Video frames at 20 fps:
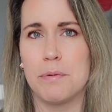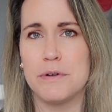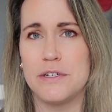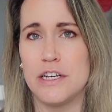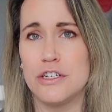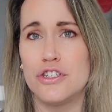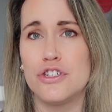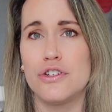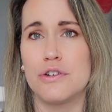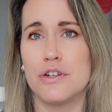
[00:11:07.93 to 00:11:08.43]

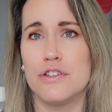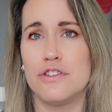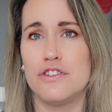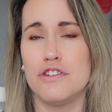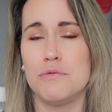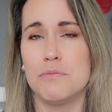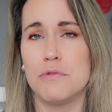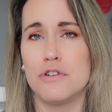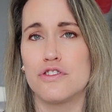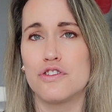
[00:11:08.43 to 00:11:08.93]
potential
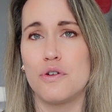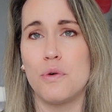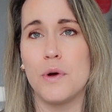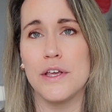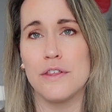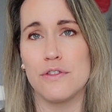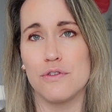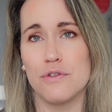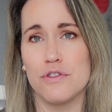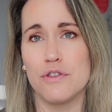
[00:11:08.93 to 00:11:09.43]
consumers
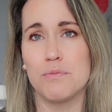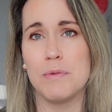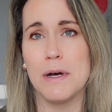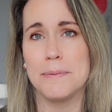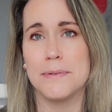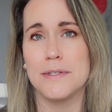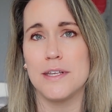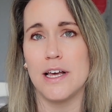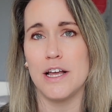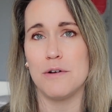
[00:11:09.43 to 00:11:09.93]
going through the
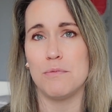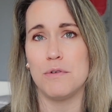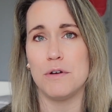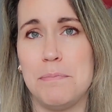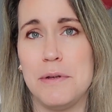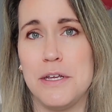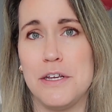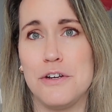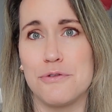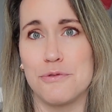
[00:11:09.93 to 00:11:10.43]
website
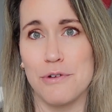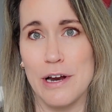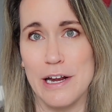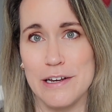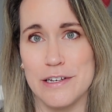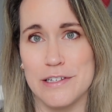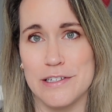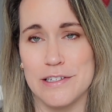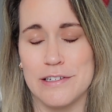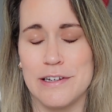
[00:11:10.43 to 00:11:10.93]
would be
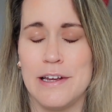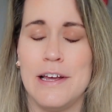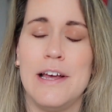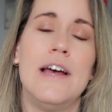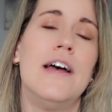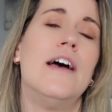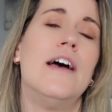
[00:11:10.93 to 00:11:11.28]
great.